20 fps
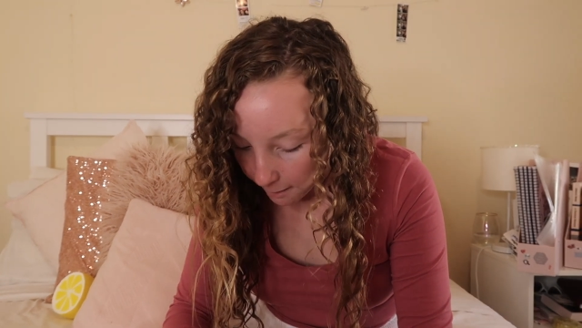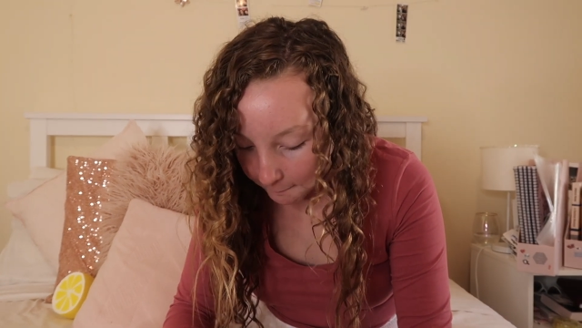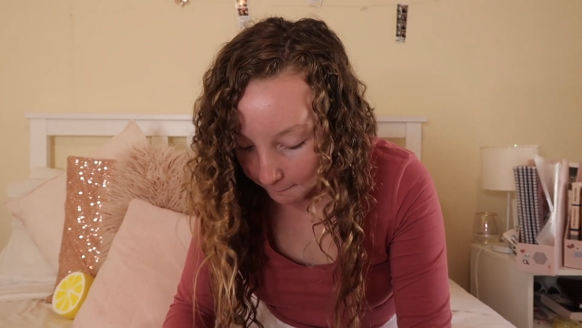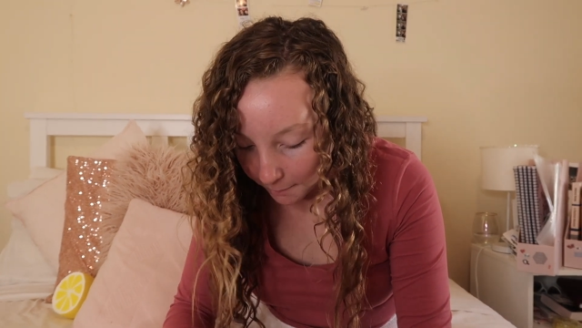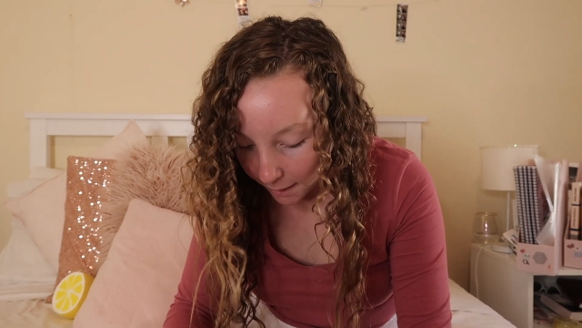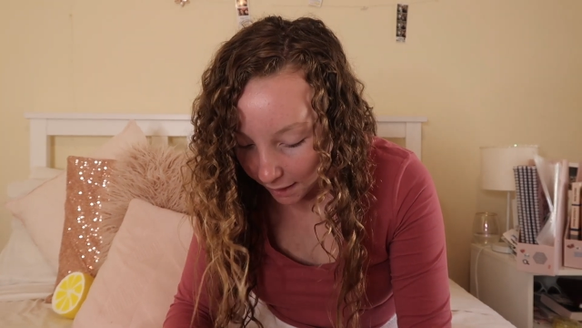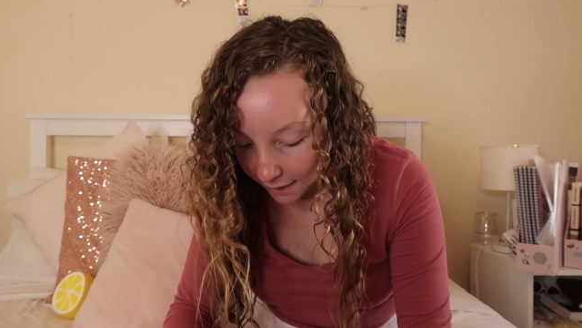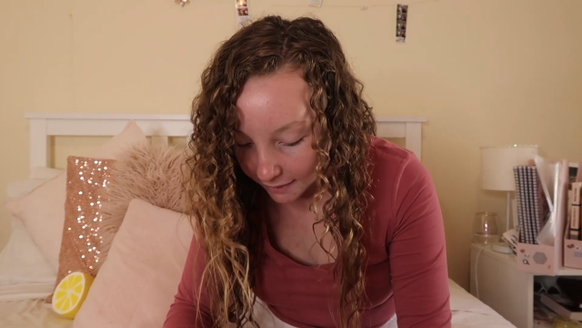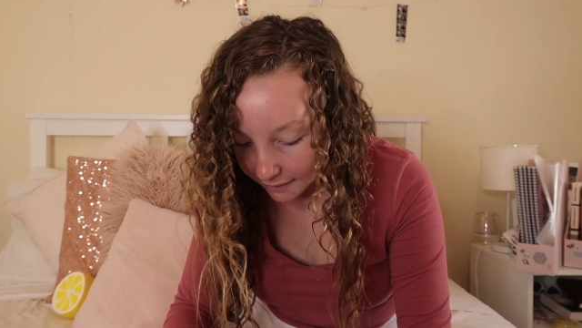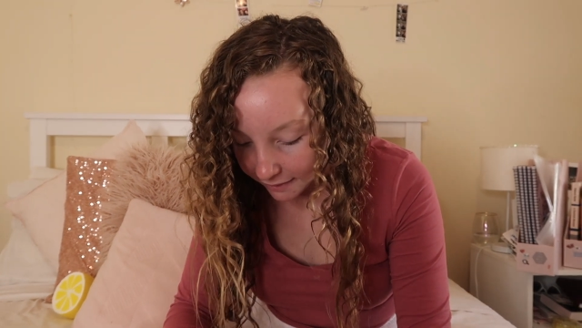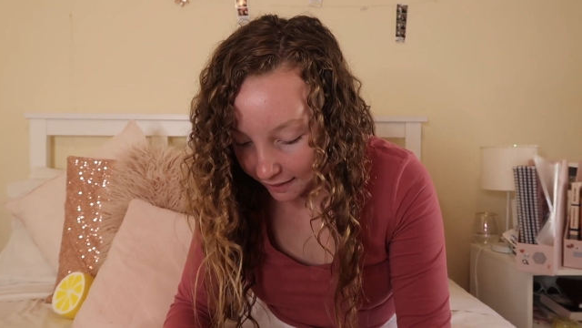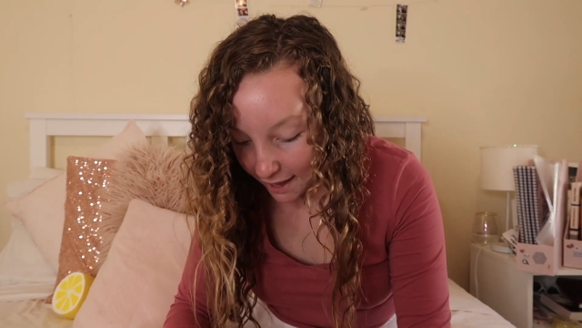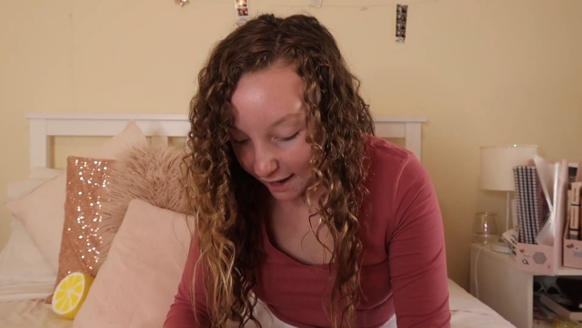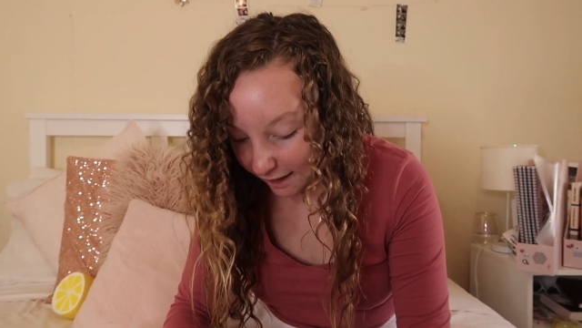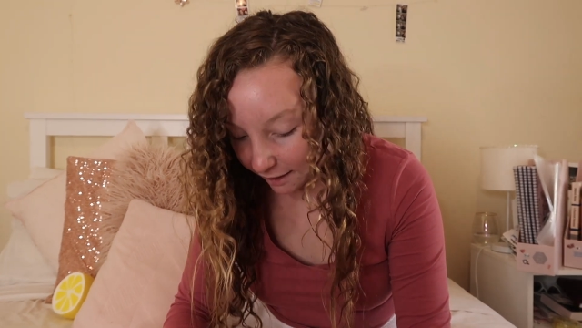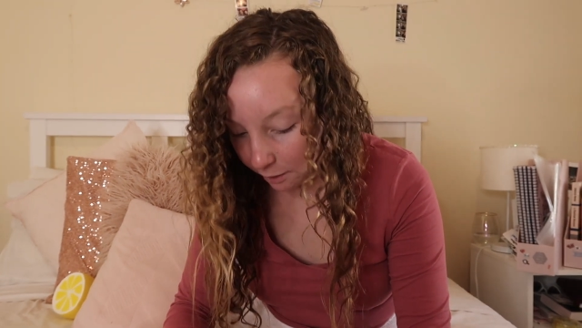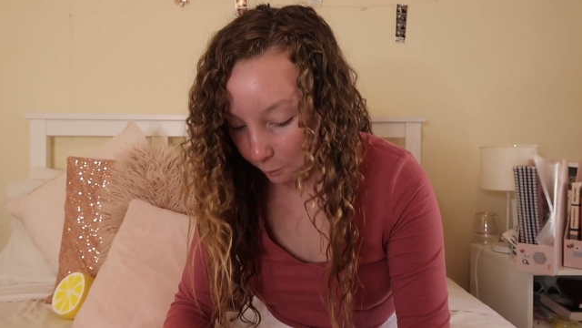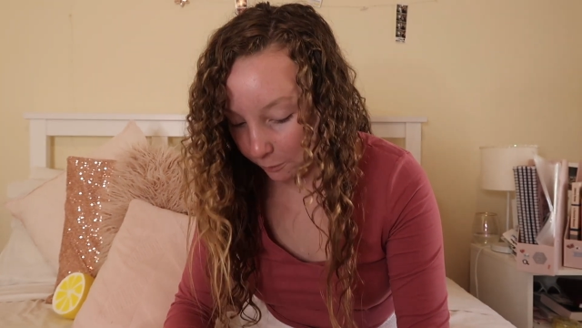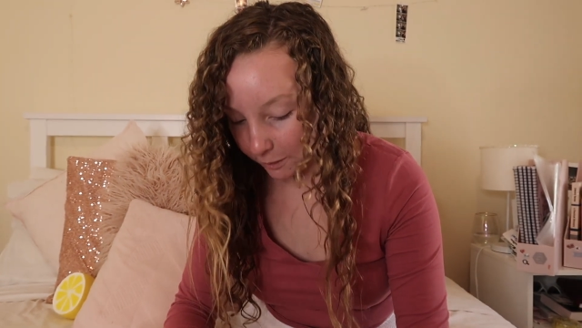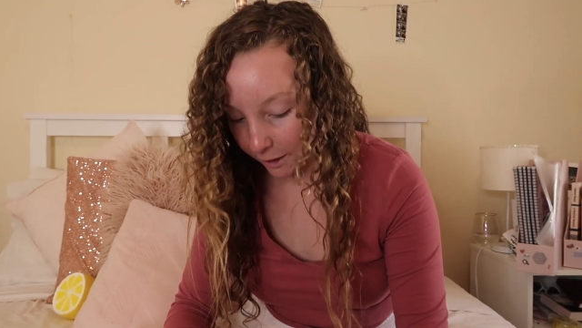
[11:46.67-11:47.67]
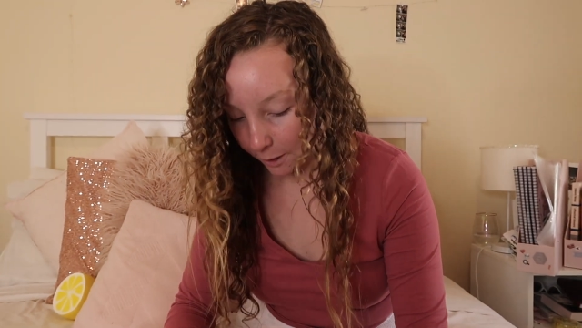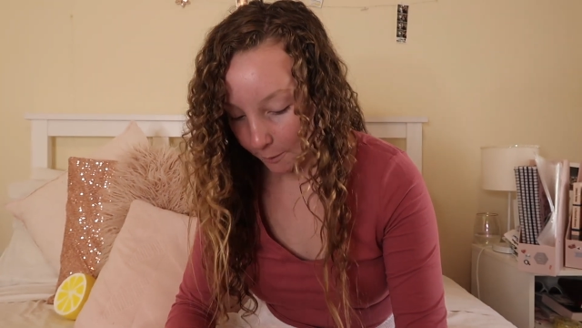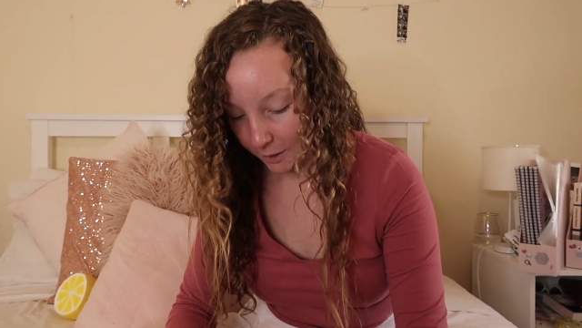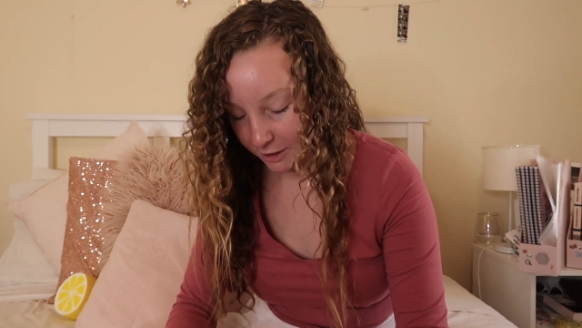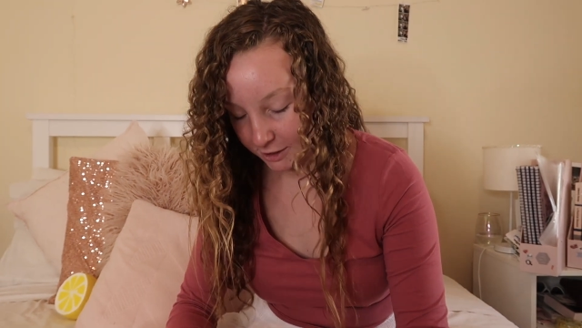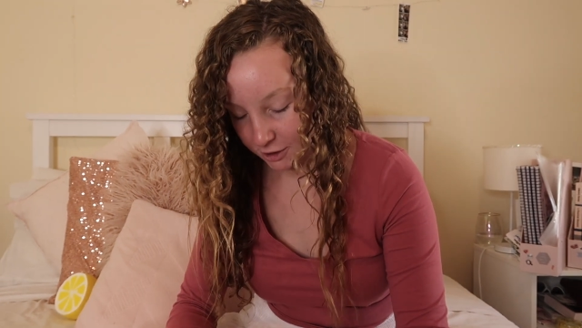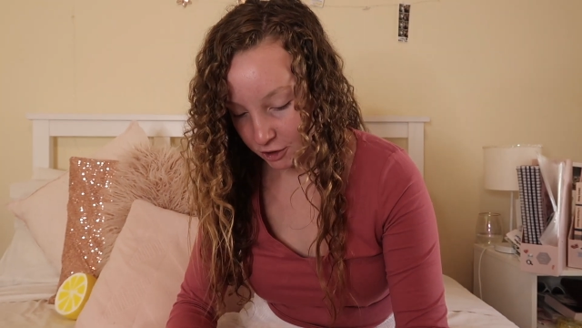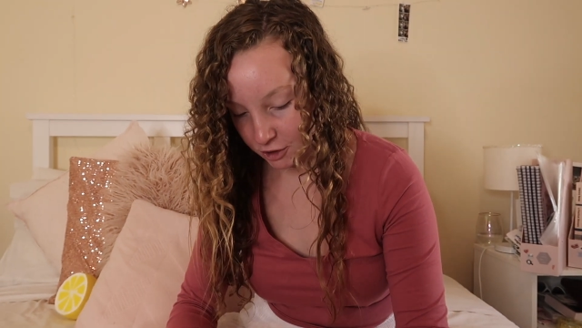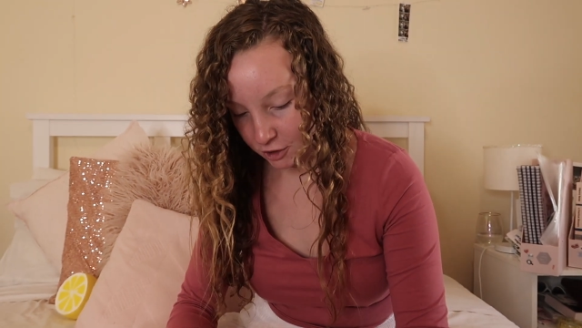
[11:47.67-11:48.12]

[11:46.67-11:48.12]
But then when I went